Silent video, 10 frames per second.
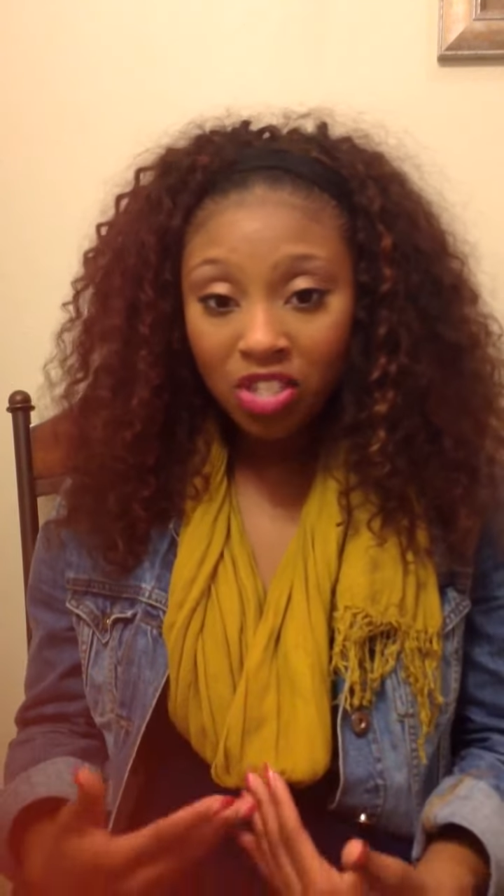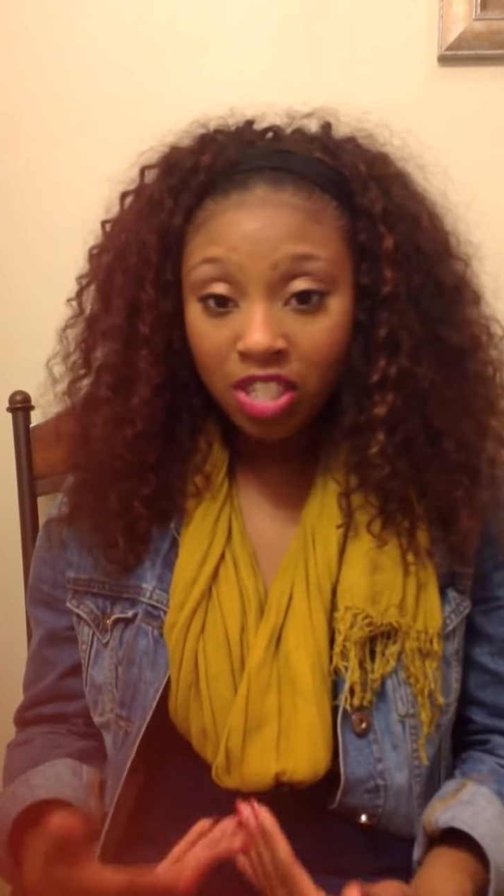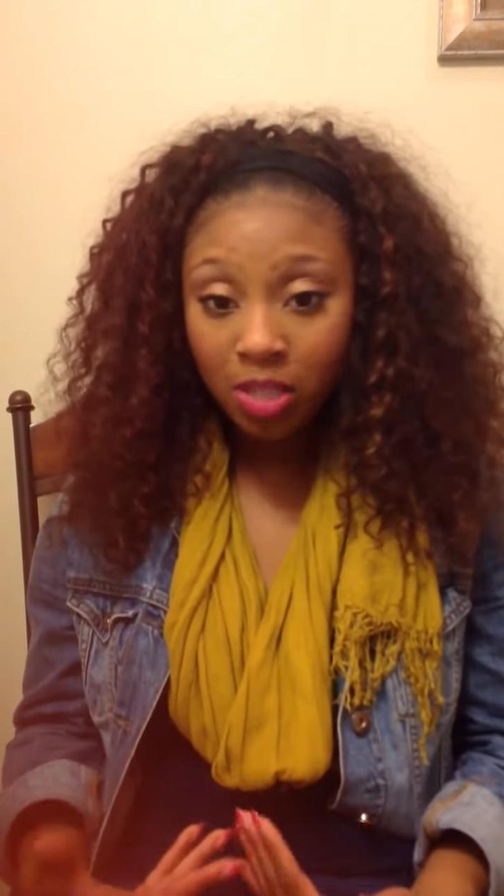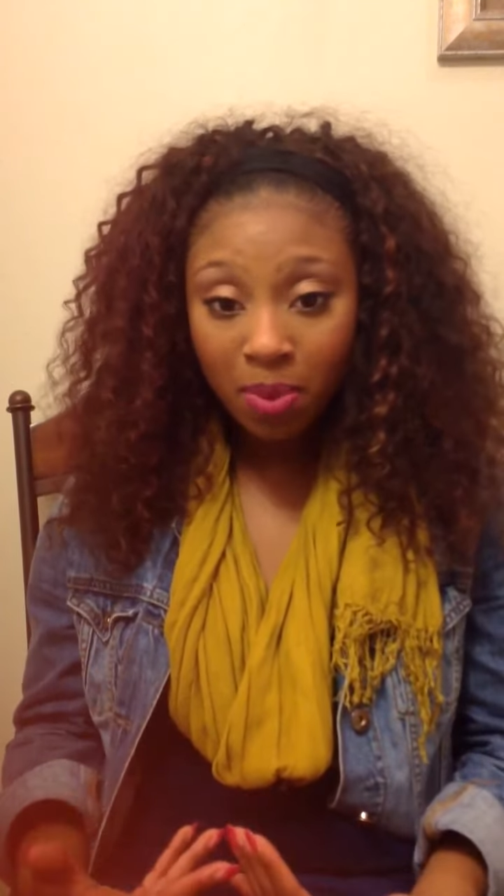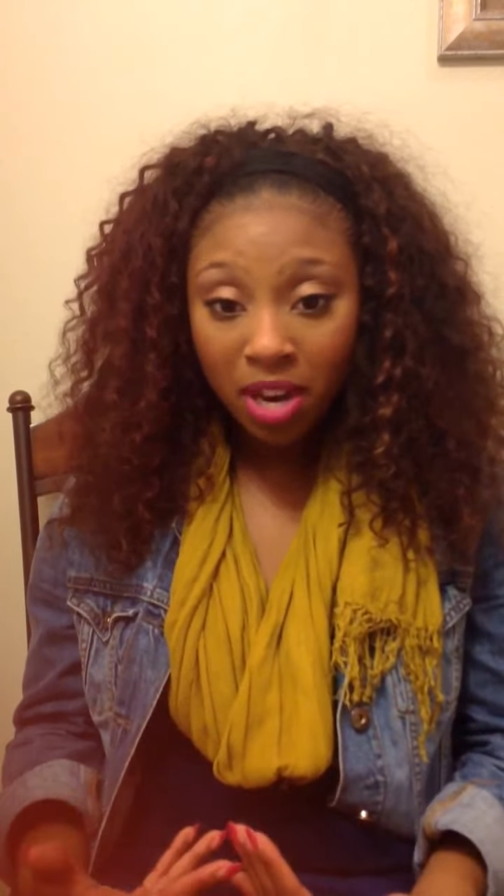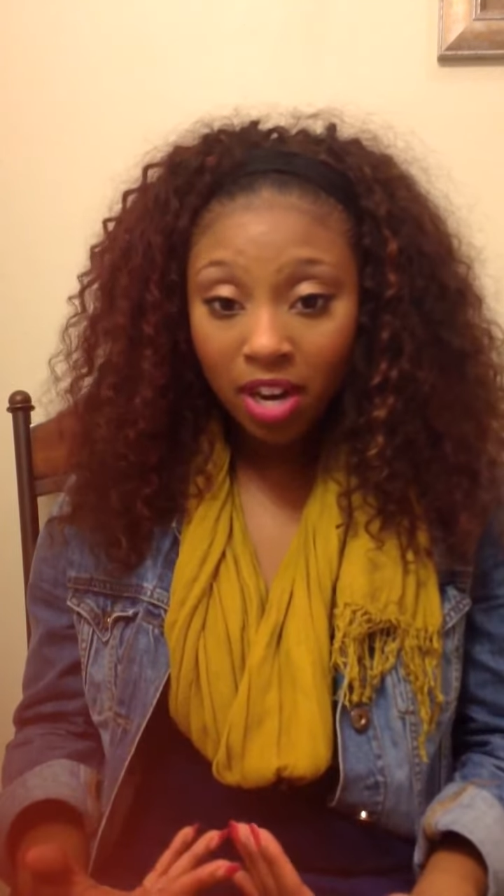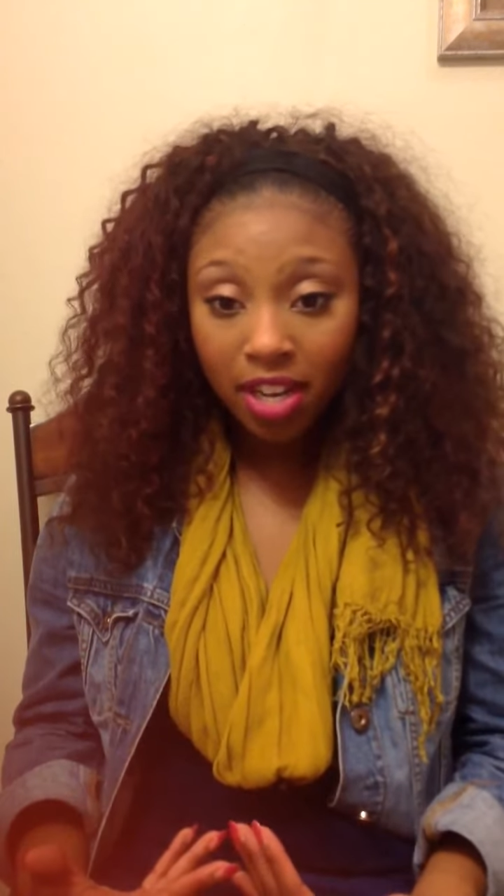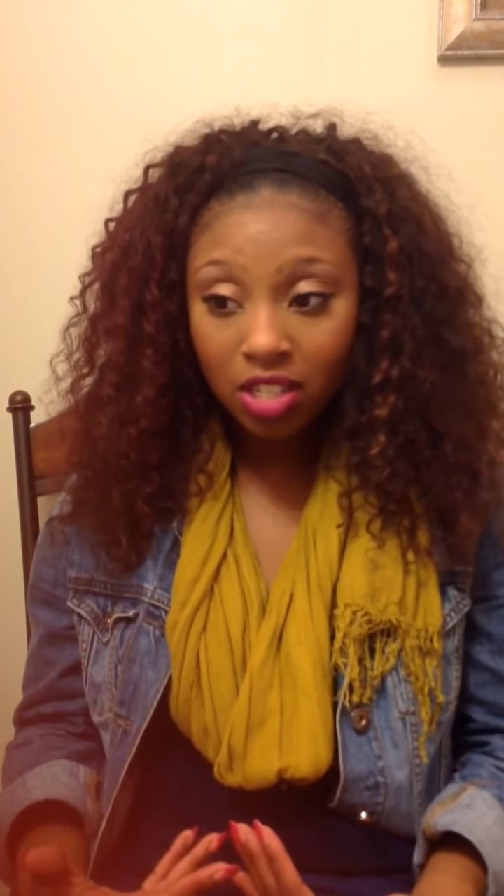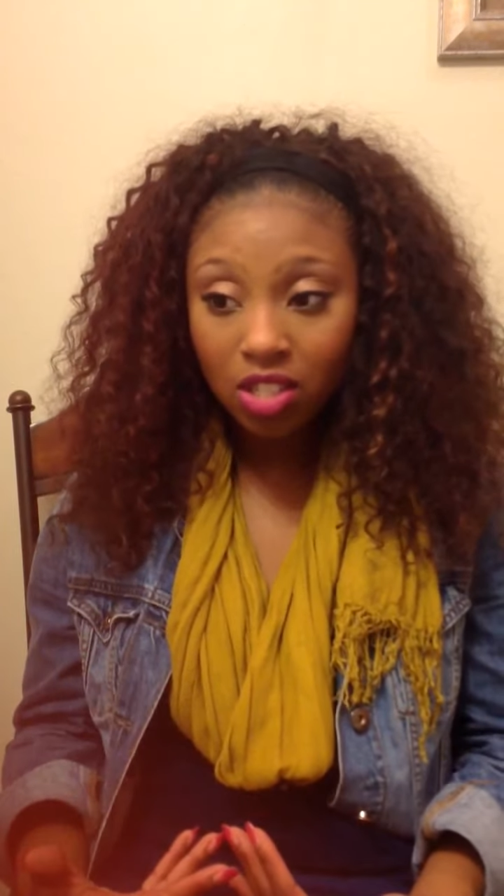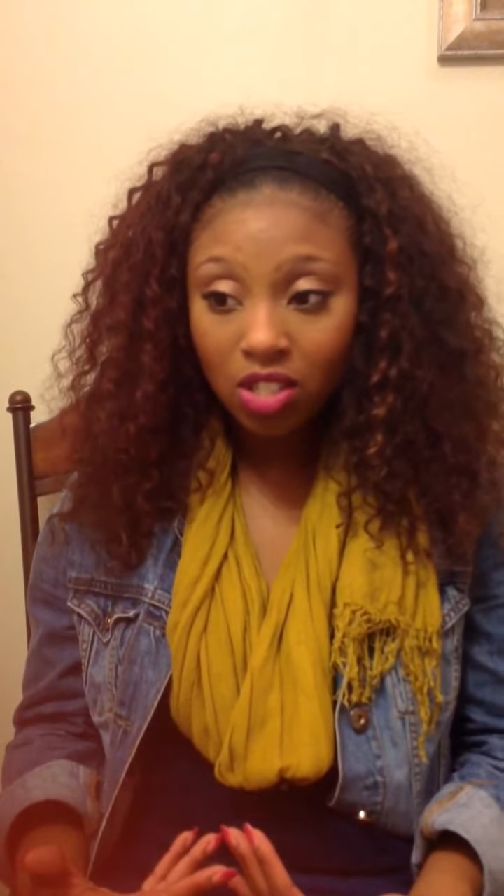
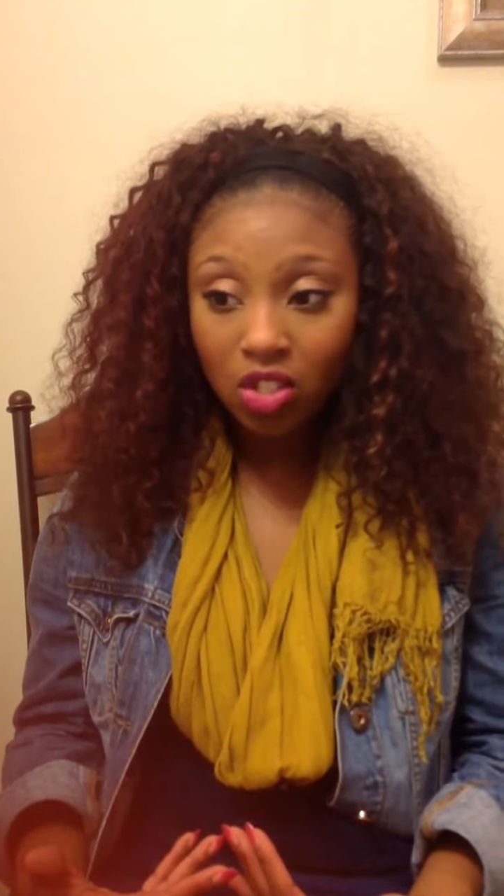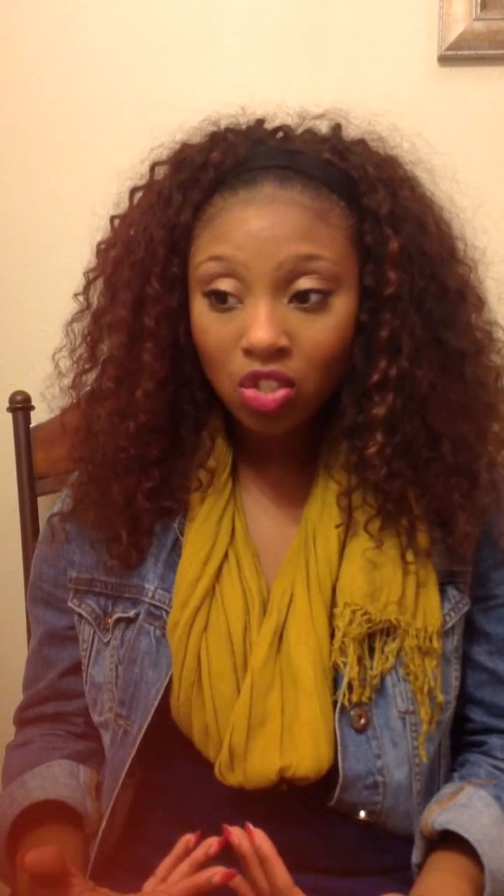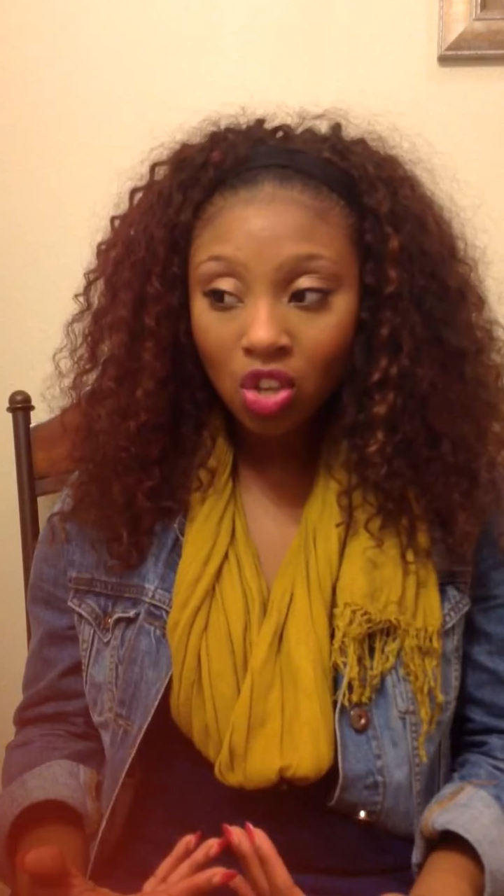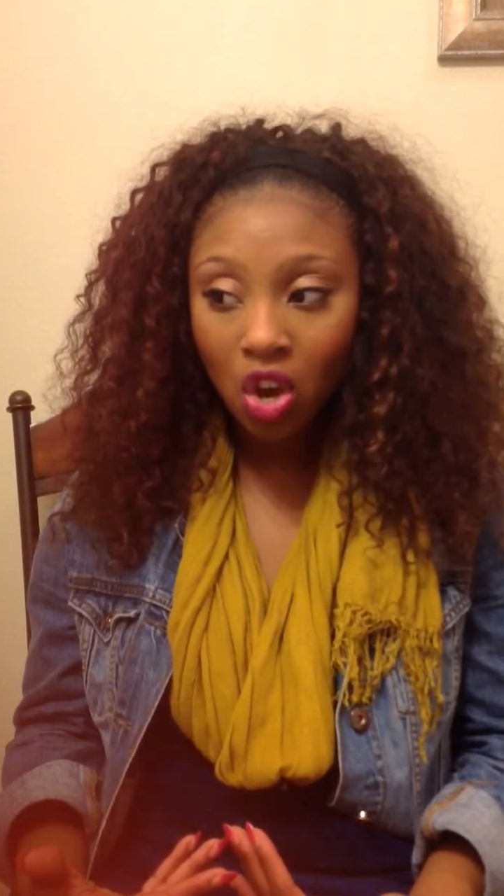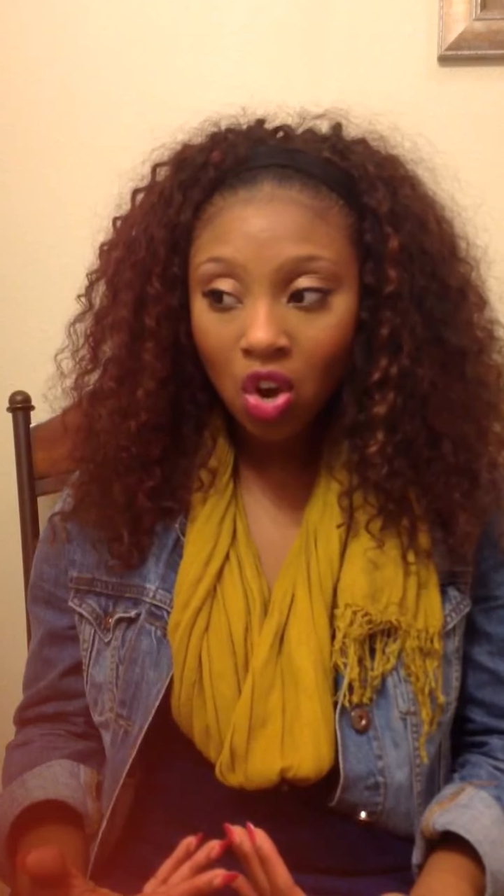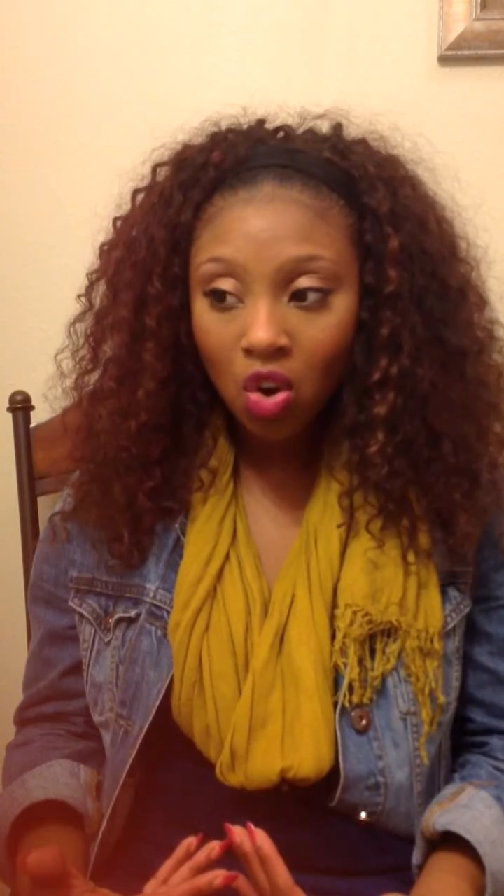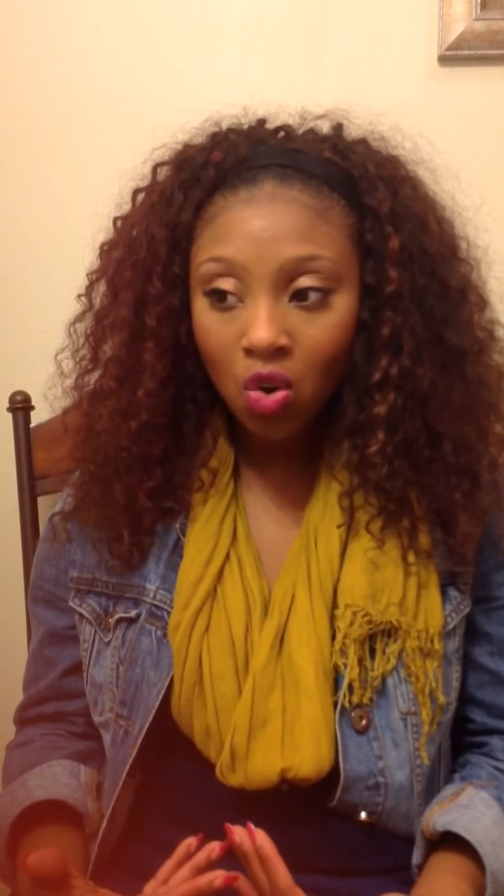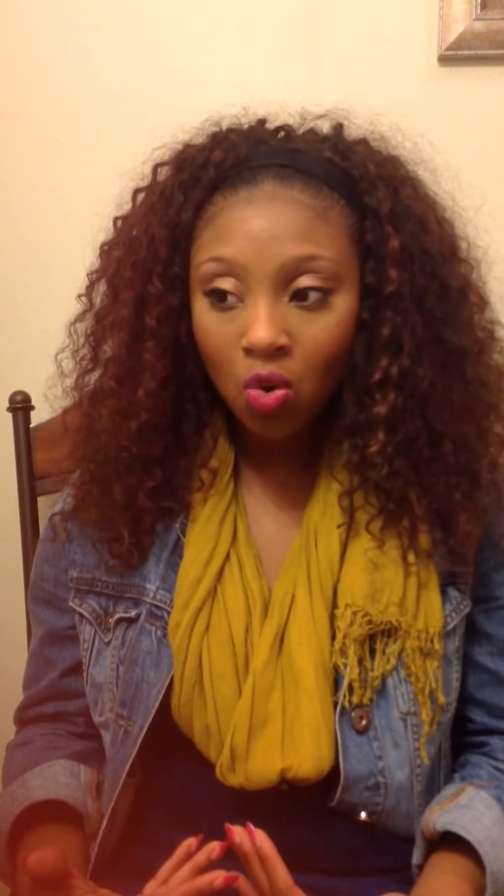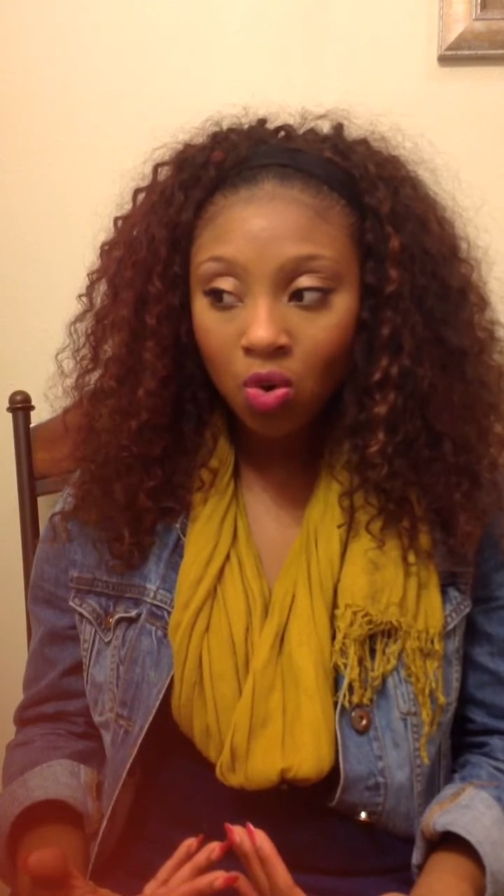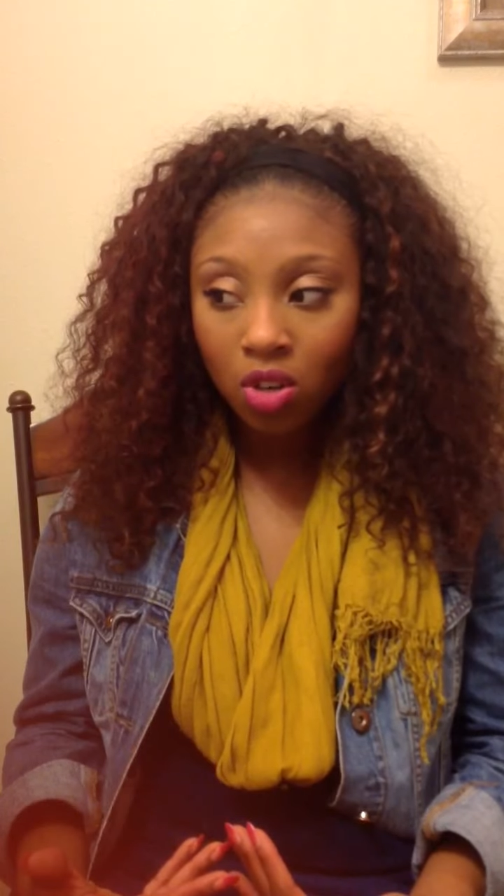experience.
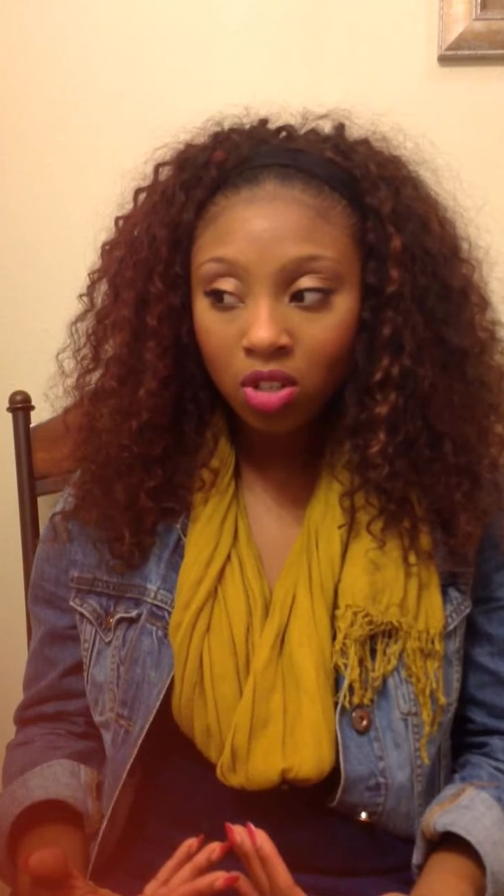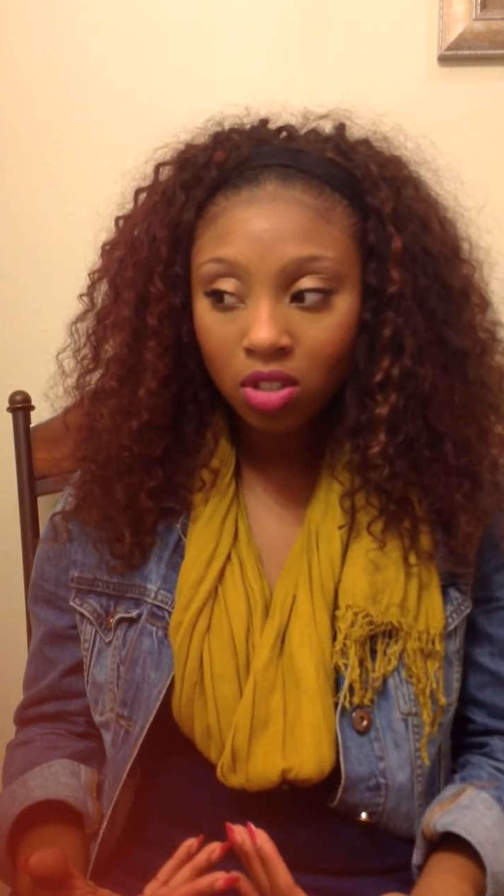So,